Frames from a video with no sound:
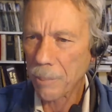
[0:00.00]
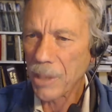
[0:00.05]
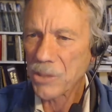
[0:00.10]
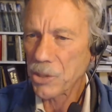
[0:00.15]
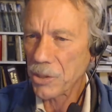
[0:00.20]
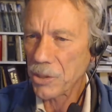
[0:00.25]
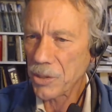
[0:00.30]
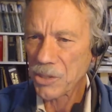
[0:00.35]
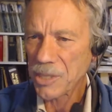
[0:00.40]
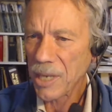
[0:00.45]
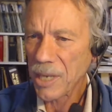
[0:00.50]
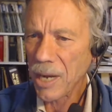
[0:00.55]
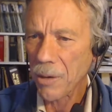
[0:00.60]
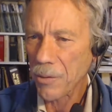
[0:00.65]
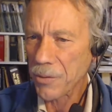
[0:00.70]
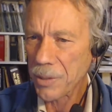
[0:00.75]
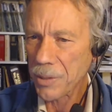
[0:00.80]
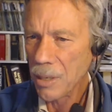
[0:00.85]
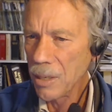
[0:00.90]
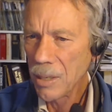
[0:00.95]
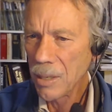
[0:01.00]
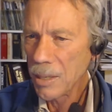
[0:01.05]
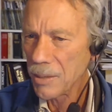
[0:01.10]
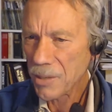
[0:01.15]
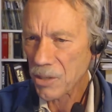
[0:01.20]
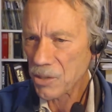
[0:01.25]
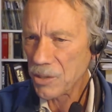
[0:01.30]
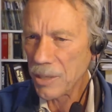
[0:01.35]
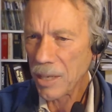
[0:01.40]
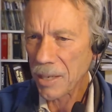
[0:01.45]
Much of the South
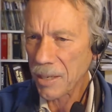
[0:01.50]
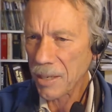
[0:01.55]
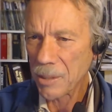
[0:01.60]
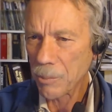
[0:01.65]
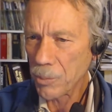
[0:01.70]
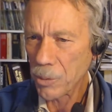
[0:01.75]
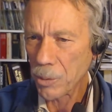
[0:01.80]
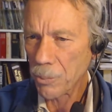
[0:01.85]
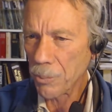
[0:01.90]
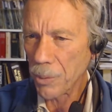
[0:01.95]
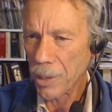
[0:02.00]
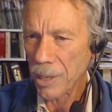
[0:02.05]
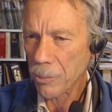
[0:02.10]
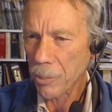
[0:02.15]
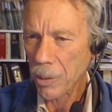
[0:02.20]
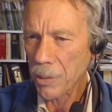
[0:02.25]
does not get a brood break.